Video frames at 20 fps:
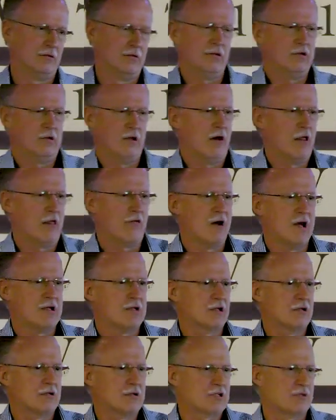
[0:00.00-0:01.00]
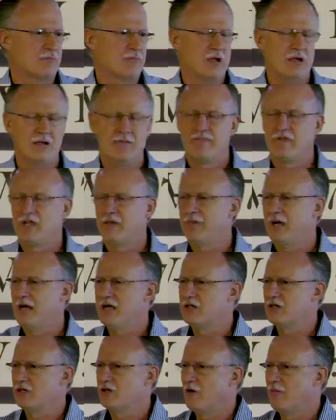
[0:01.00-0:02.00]
eh, otherwise it could just be a
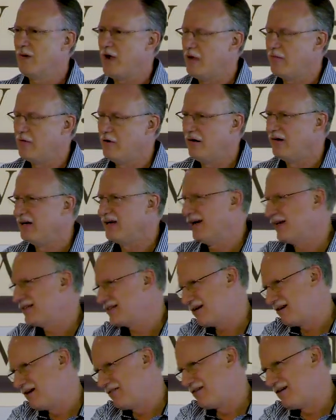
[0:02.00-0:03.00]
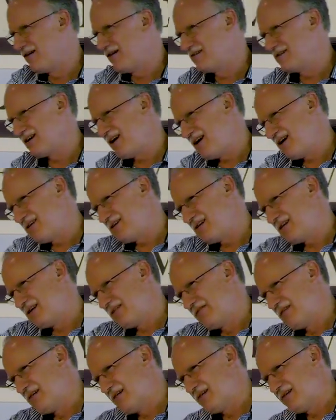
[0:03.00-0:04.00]
page in your bible oh yeah that's a good verse yeah that's a
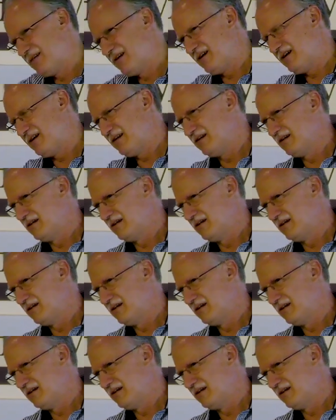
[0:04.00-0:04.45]
good verse yeah